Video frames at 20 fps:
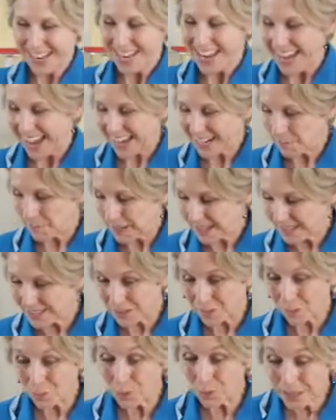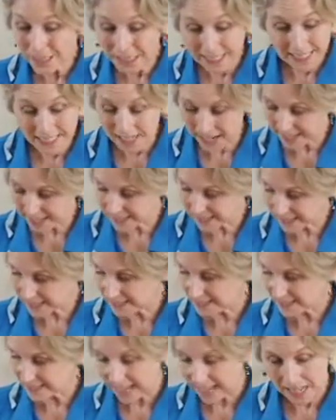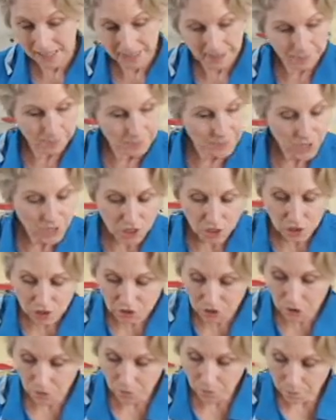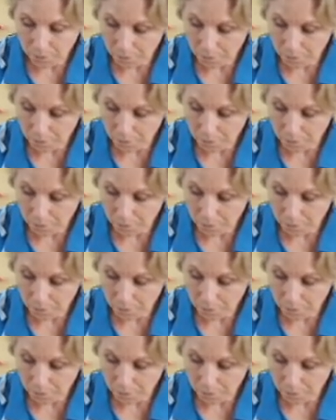and it makes it really nice in a salad. So